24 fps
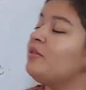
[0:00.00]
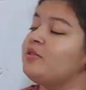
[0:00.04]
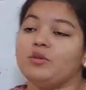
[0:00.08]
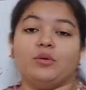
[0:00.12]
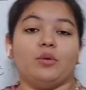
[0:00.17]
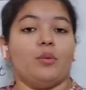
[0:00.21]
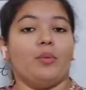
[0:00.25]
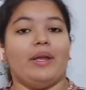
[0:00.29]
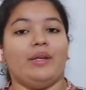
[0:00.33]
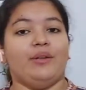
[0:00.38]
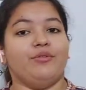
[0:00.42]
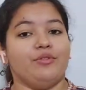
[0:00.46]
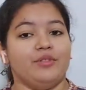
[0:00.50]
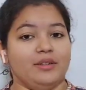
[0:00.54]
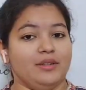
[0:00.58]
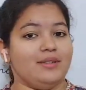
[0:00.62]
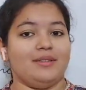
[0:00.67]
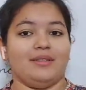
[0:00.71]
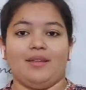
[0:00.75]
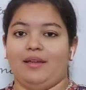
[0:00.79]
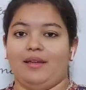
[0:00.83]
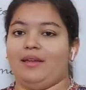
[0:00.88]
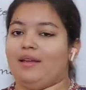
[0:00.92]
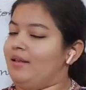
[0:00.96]
So the very
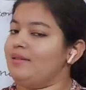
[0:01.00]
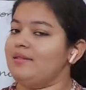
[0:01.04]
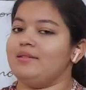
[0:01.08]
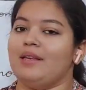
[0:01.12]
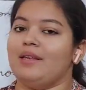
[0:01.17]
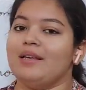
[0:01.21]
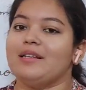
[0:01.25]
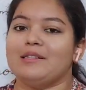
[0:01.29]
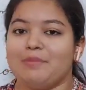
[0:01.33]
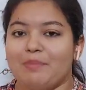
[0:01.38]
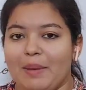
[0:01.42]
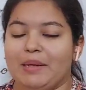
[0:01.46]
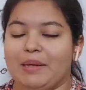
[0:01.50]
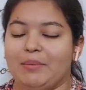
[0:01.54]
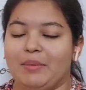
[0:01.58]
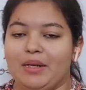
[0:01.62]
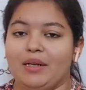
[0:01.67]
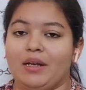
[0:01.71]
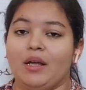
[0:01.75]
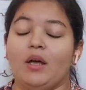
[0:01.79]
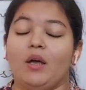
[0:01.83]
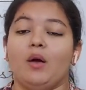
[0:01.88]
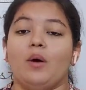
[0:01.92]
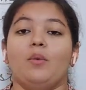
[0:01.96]
first thing is
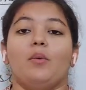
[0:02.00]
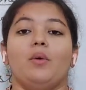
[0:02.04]
experiment.